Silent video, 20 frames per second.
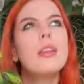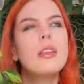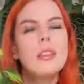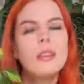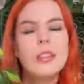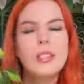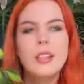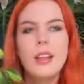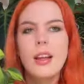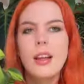
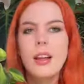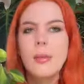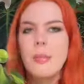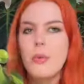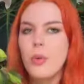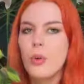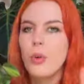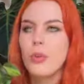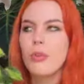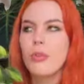slightly
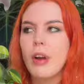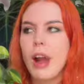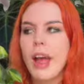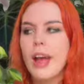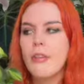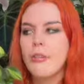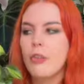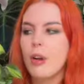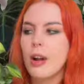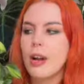more
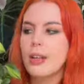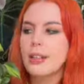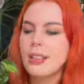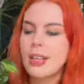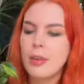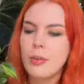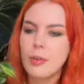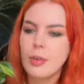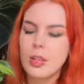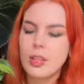rare
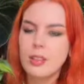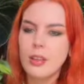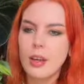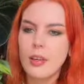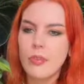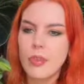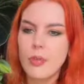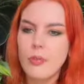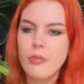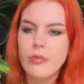variety. It's
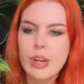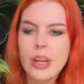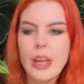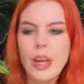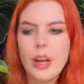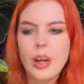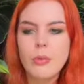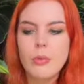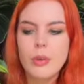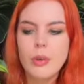either
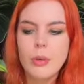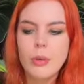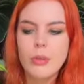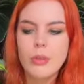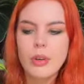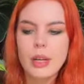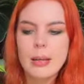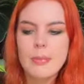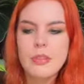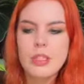Rio or
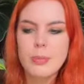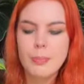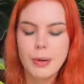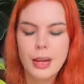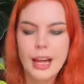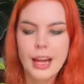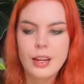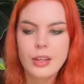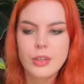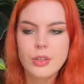Cream
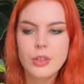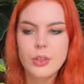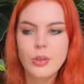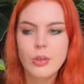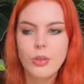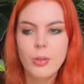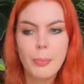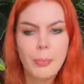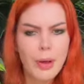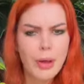Splash
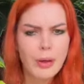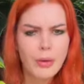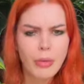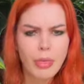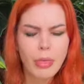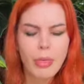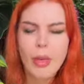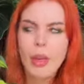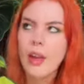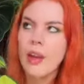or
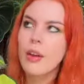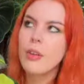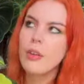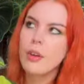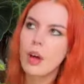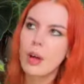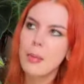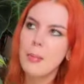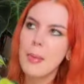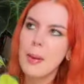both
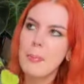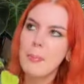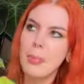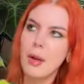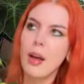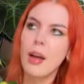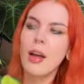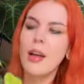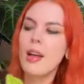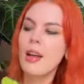can't
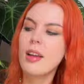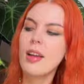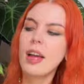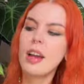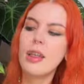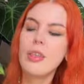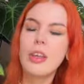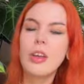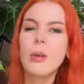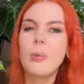remember.
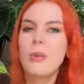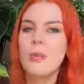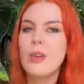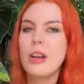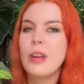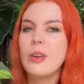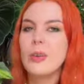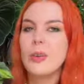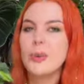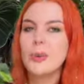And I think it'd be
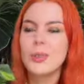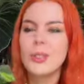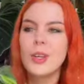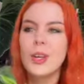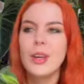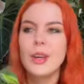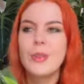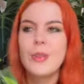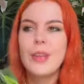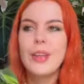really cool to
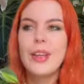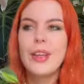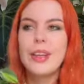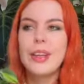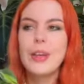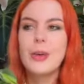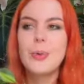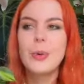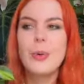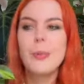kind of
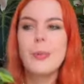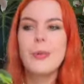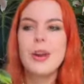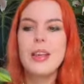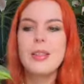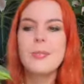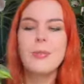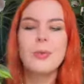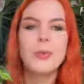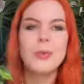incorporate
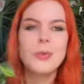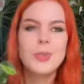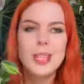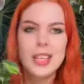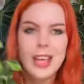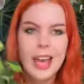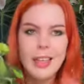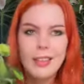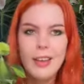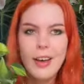them all
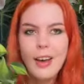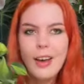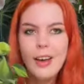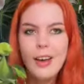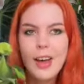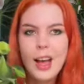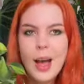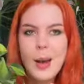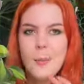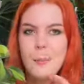together
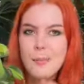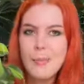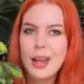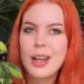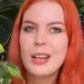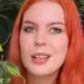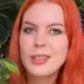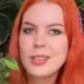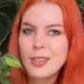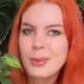and
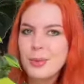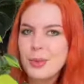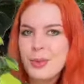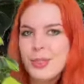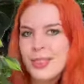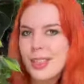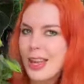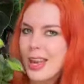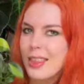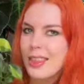mix them all
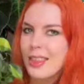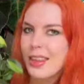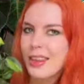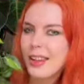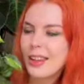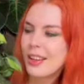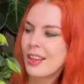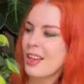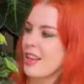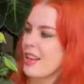together.
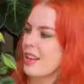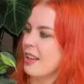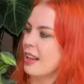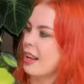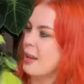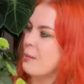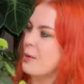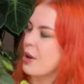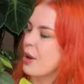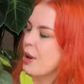
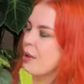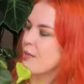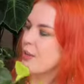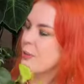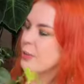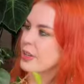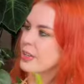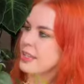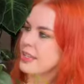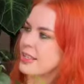Let me know if you
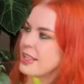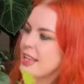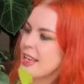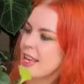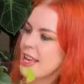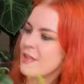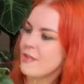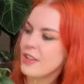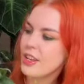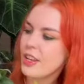want to see
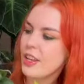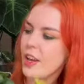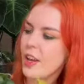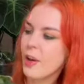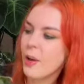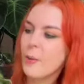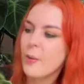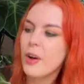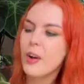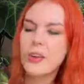a
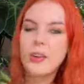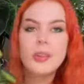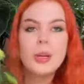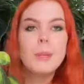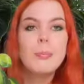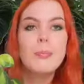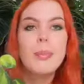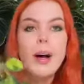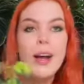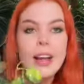video on
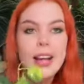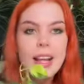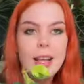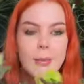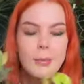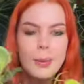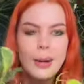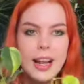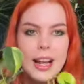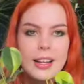combining
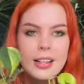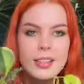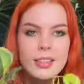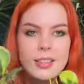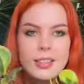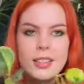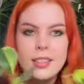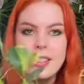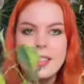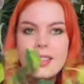
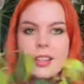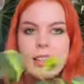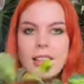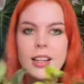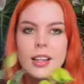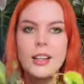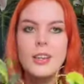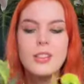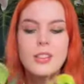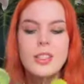plants
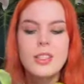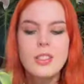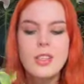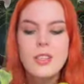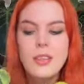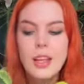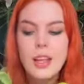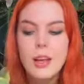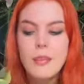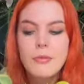because it's
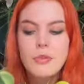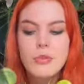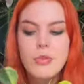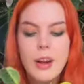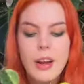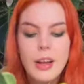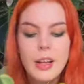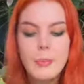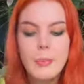something I've tried